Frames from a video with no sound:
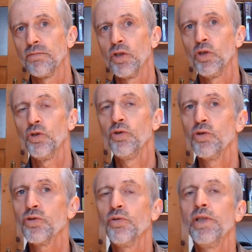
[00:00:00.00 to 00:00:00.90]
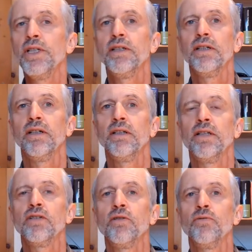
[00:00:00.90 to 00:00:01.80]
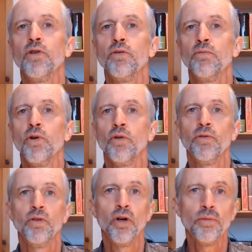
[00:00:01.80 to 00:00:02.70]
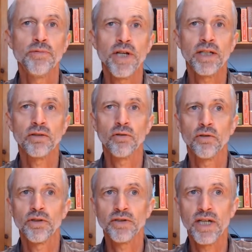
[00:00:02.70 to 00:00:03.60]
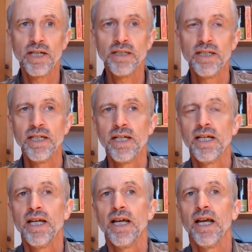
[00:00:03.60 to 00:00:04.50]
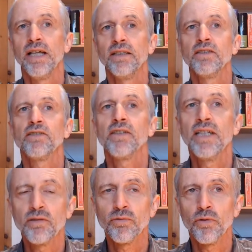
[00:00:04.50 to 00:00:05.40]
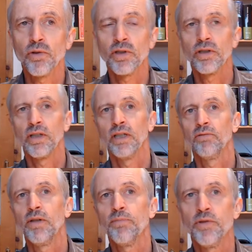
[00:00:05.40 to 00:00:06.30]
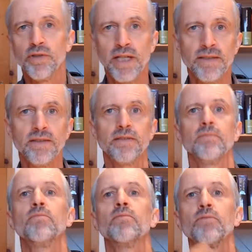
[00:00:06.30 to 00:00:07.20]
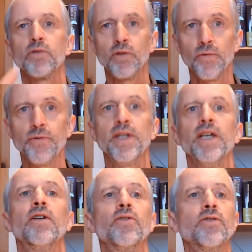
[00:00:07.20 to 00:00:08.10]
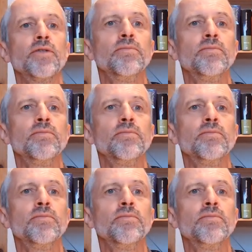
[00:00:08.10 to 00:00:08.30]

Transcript: Usually it takes the form of an object or a sign, and it stands for and represents something else.